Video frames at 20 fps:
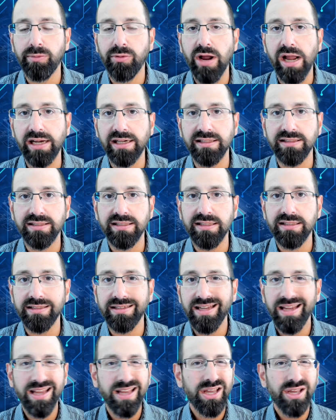practices,
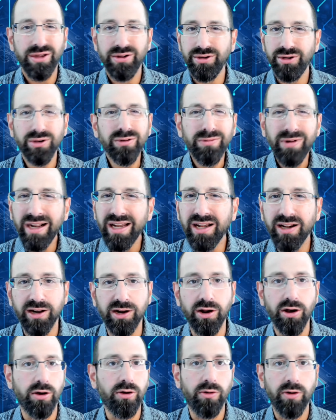you're ready to
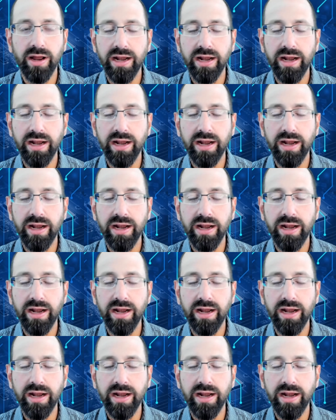go.